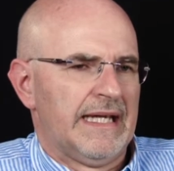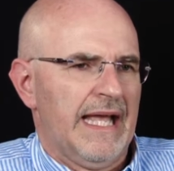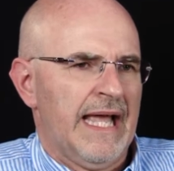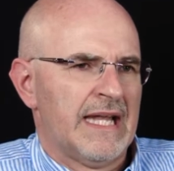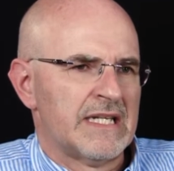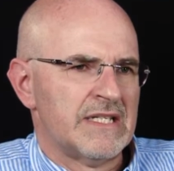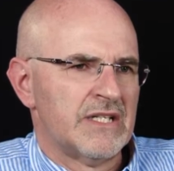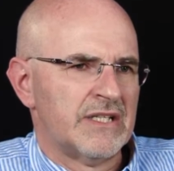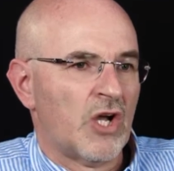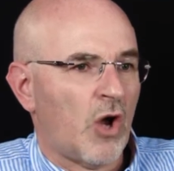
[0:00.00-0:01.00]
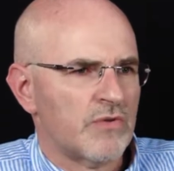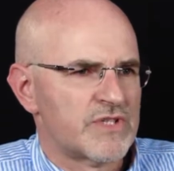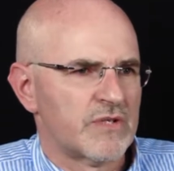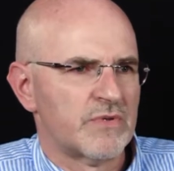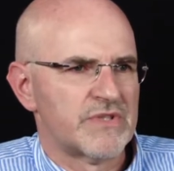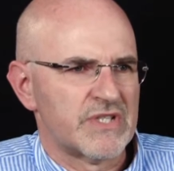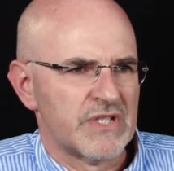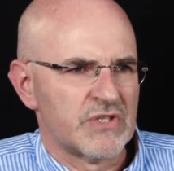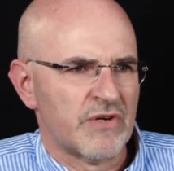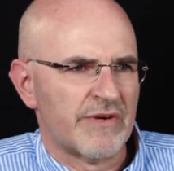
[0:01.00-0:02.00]
And uh, the
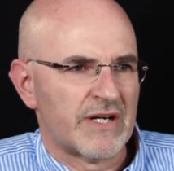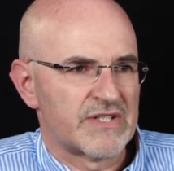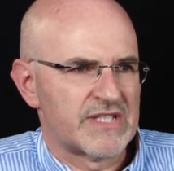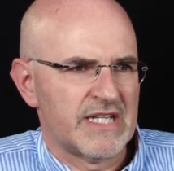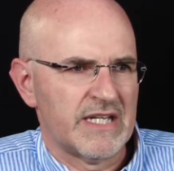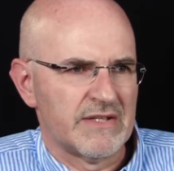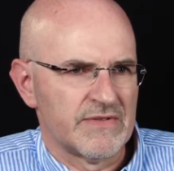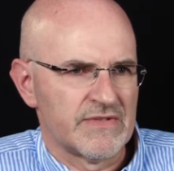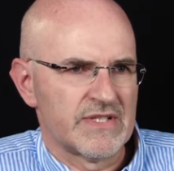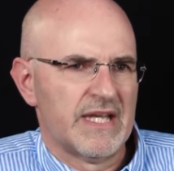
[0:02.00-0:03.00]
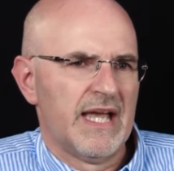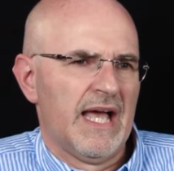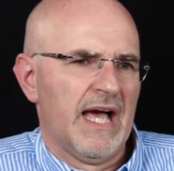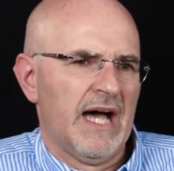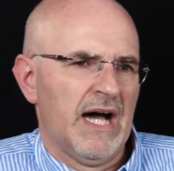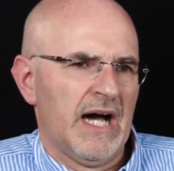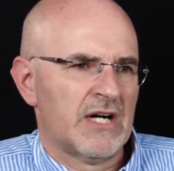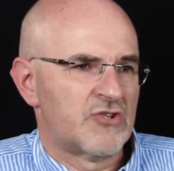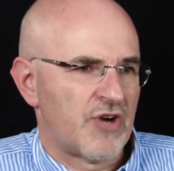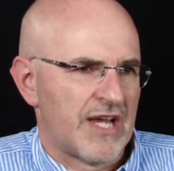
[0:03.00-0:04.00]
consequences of our sins
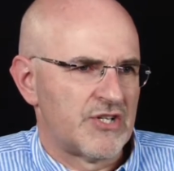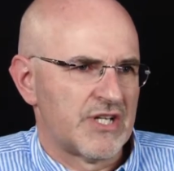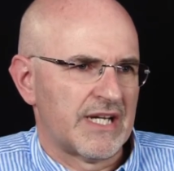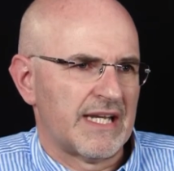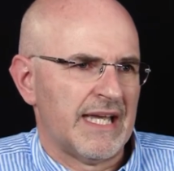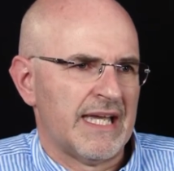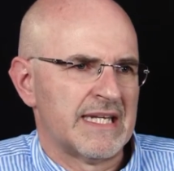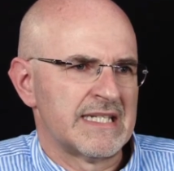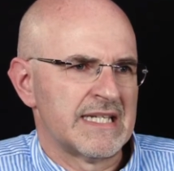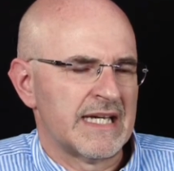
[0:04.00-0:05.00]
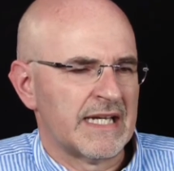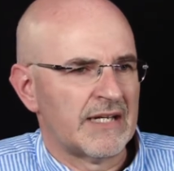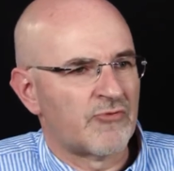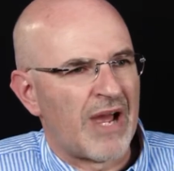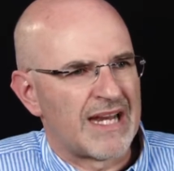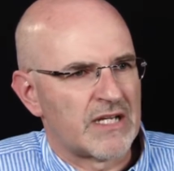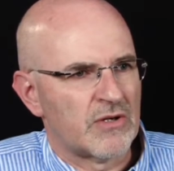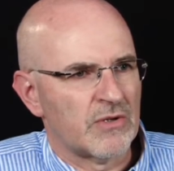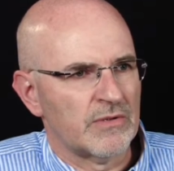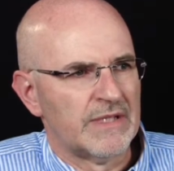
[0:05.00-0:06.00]
are tragic and uh,
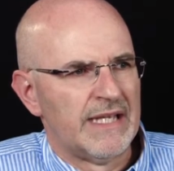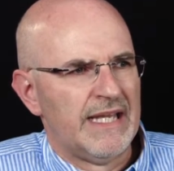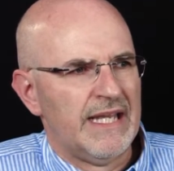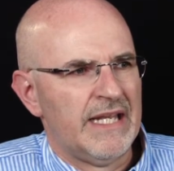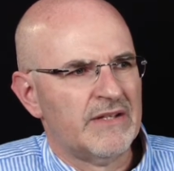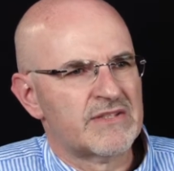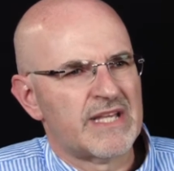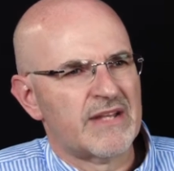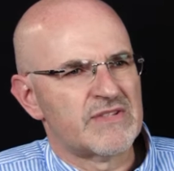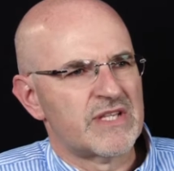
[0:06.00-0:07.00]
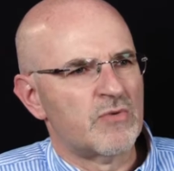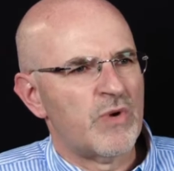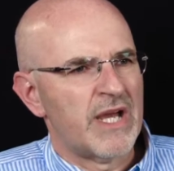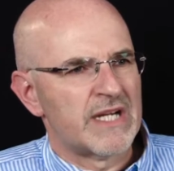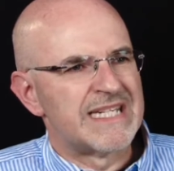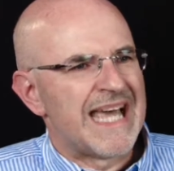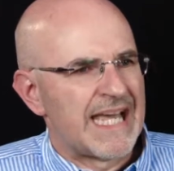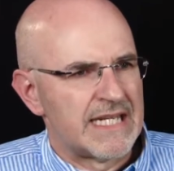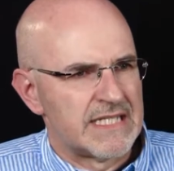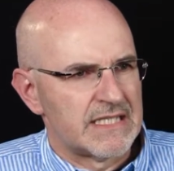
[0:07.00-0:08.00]
radical in the sense that we are
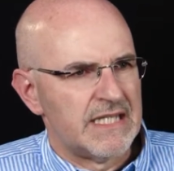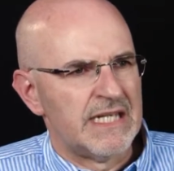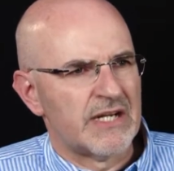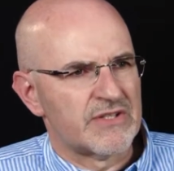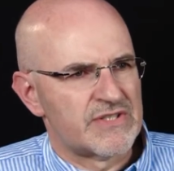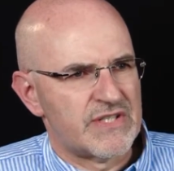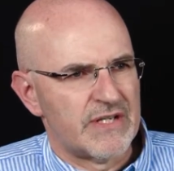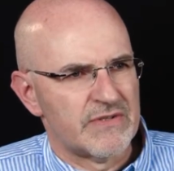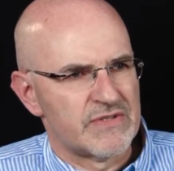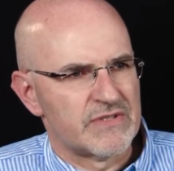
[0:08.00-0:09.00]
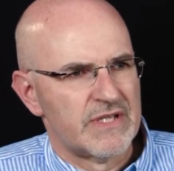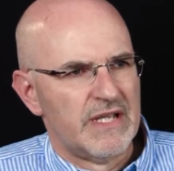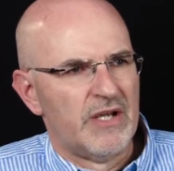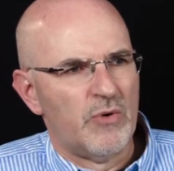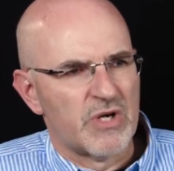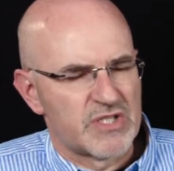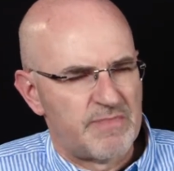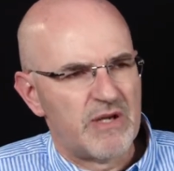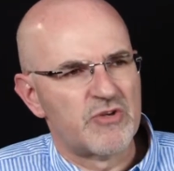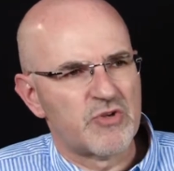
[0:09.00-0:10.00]
dead in our sins. We are
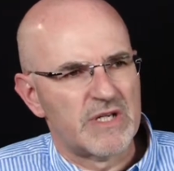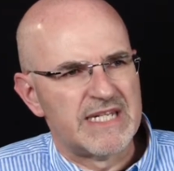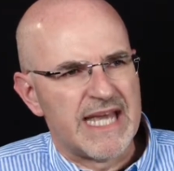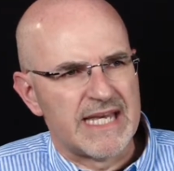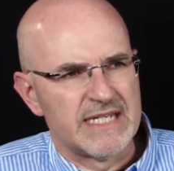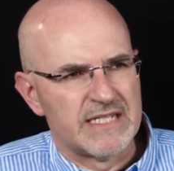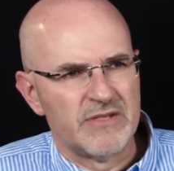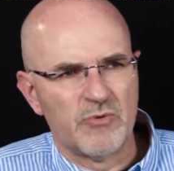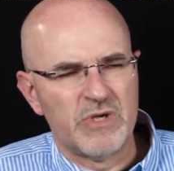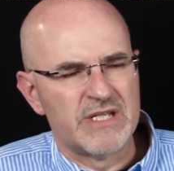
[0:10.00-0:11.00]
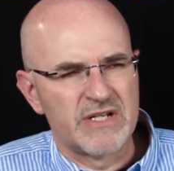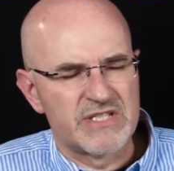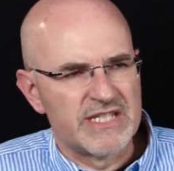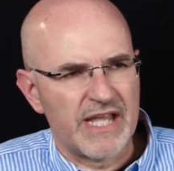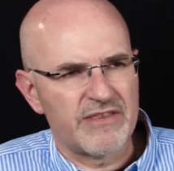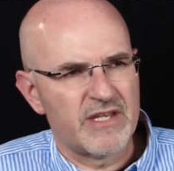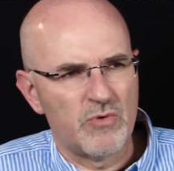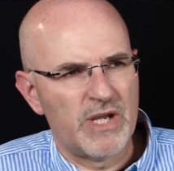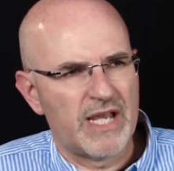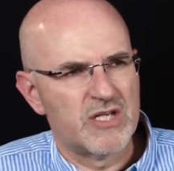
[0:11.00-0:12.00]
spiritually dead. We, there is nothing
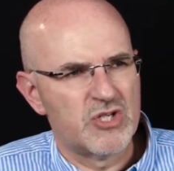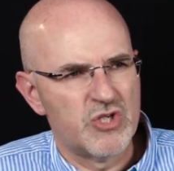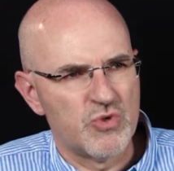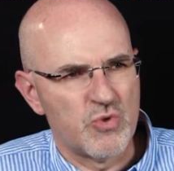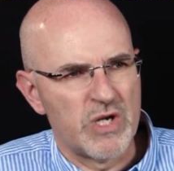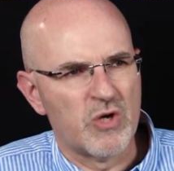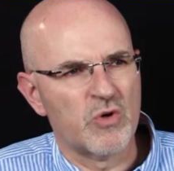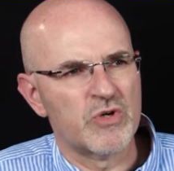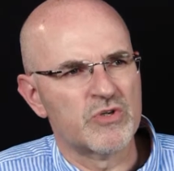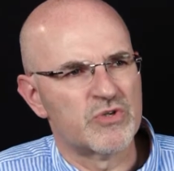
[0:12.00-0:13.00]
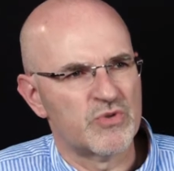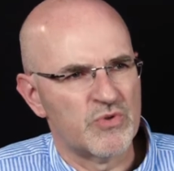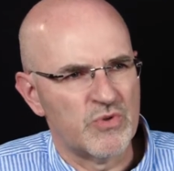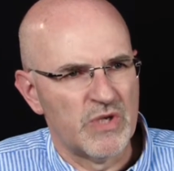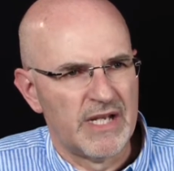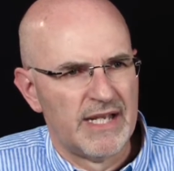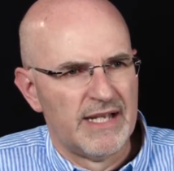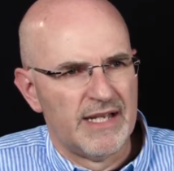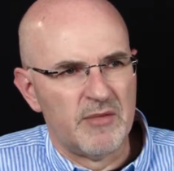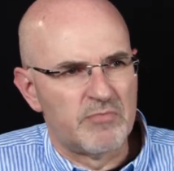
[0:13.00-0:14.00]
we can do in order to
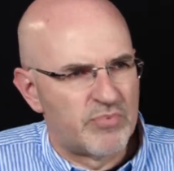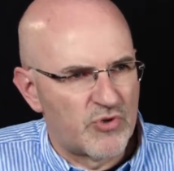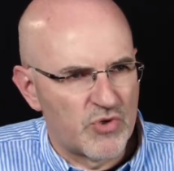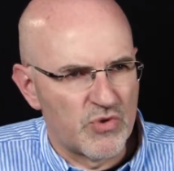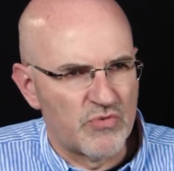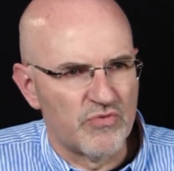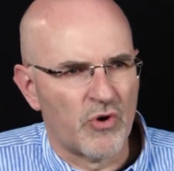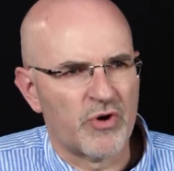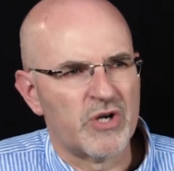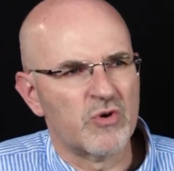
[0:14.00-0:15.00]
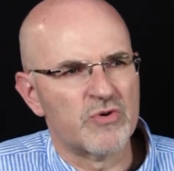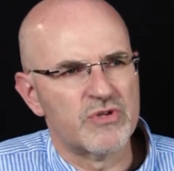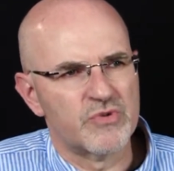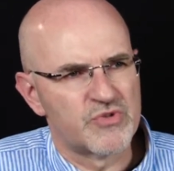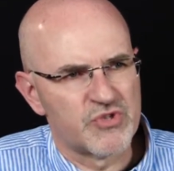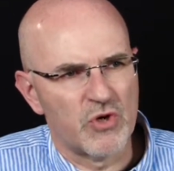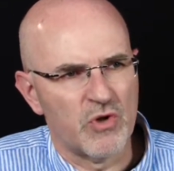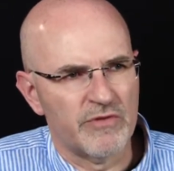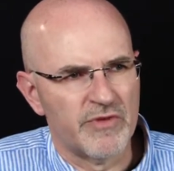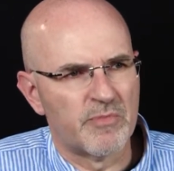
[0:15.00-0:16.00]
improve or in order to
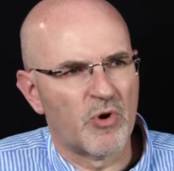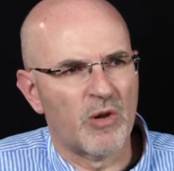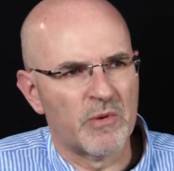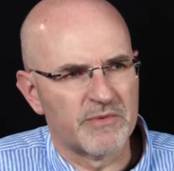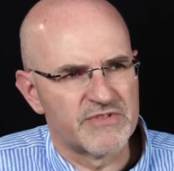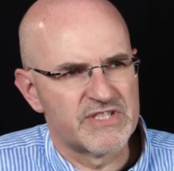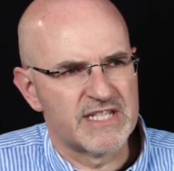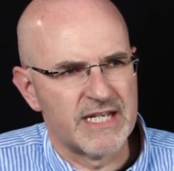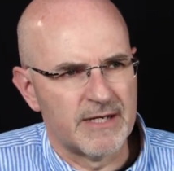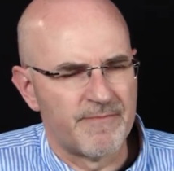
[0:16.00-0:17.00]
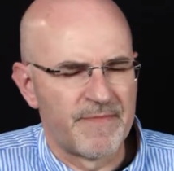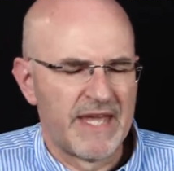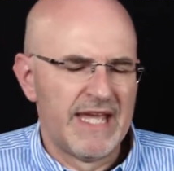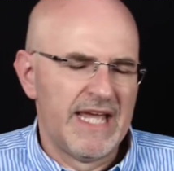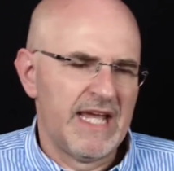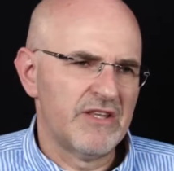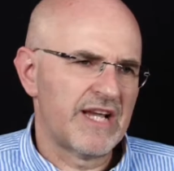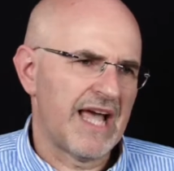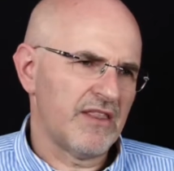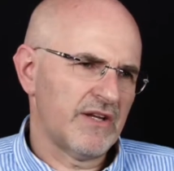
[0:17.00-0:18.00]
solve the problem of sin. In the
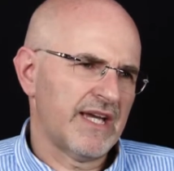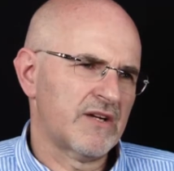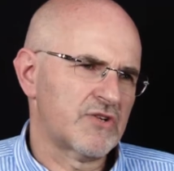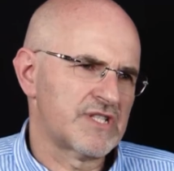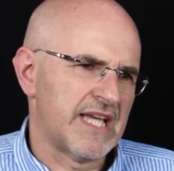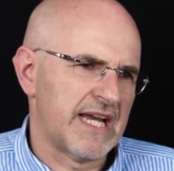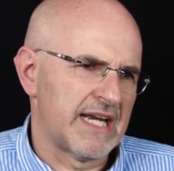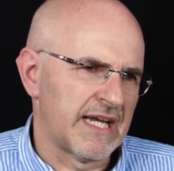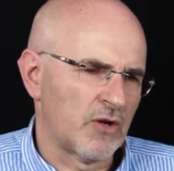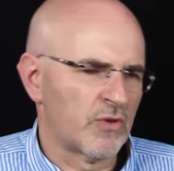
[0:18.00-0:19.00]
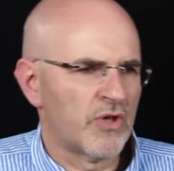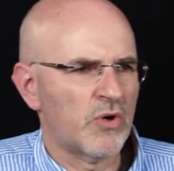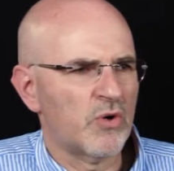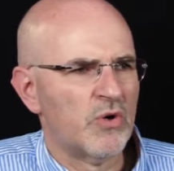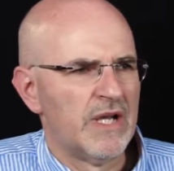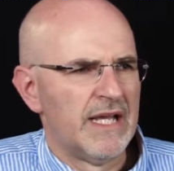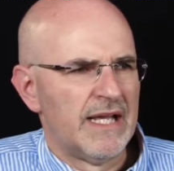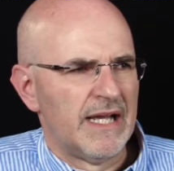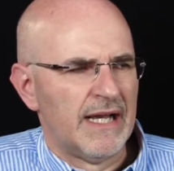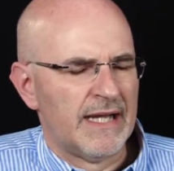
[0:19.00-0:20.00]
Catholic understanding, although
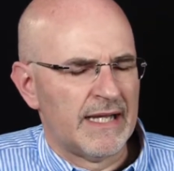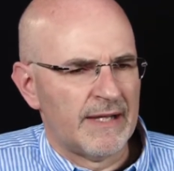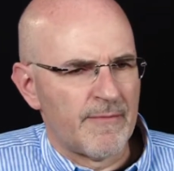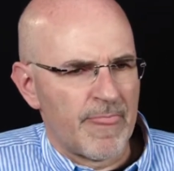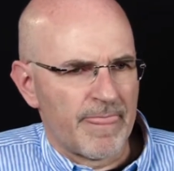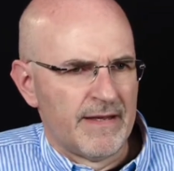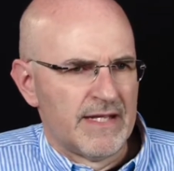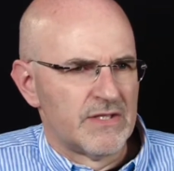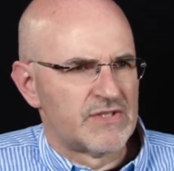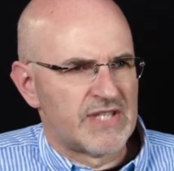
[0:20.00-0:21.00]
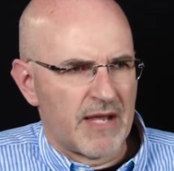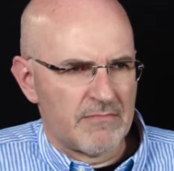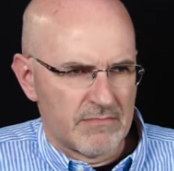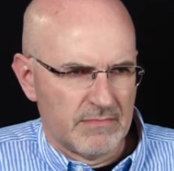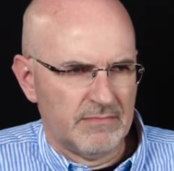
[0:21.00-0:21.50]
uh, some